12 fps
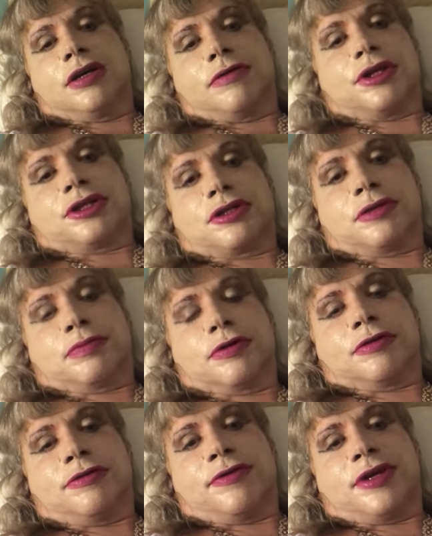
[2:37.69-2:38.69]
which, to
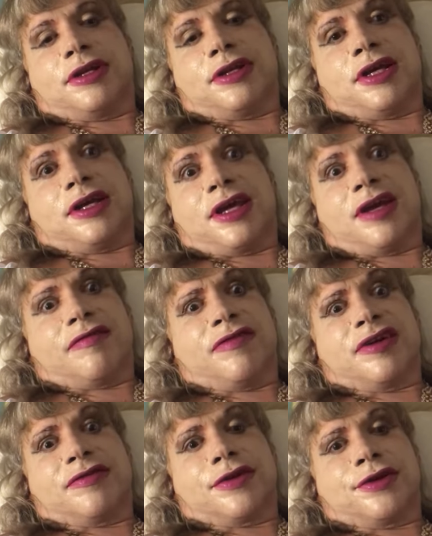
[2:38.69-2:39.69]
prove that he can't
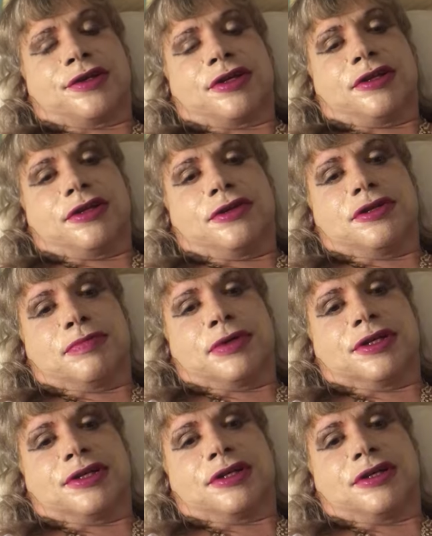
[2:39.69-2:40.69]
fight for shit, the dude's a
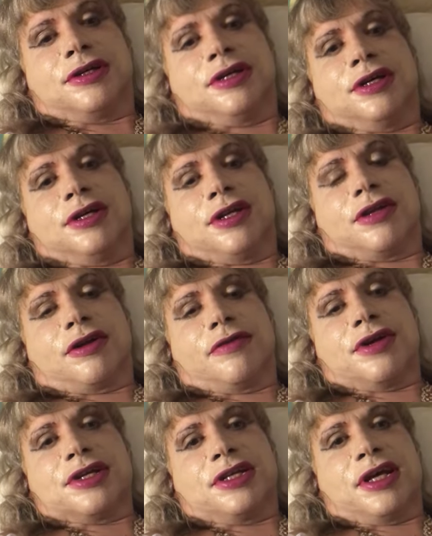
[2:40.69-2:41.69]
pussy. The only
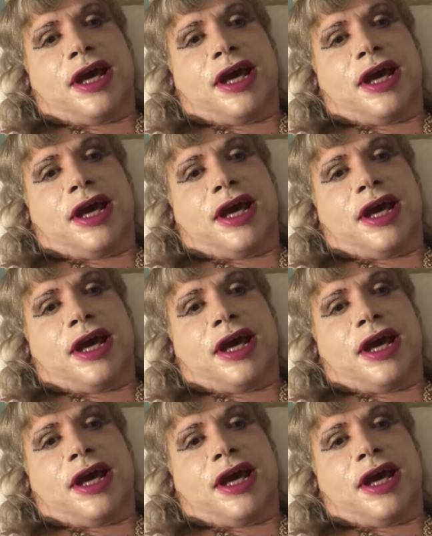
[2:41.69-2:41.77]
reason he